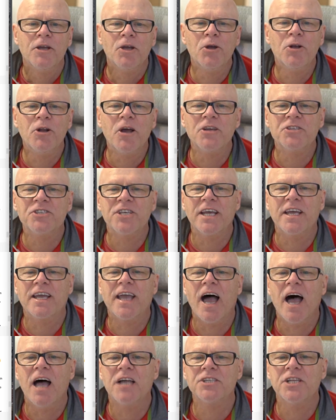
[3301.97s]
Uno said,
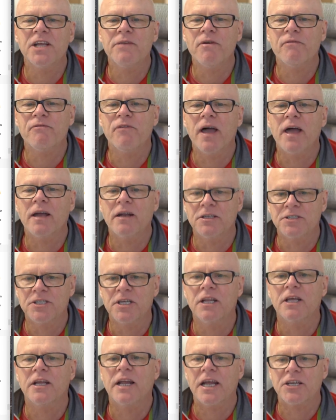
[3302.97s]
cards never fail
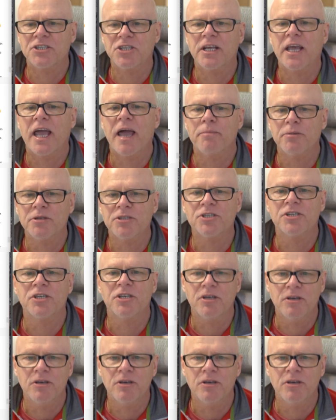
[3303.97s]
until it actually happens to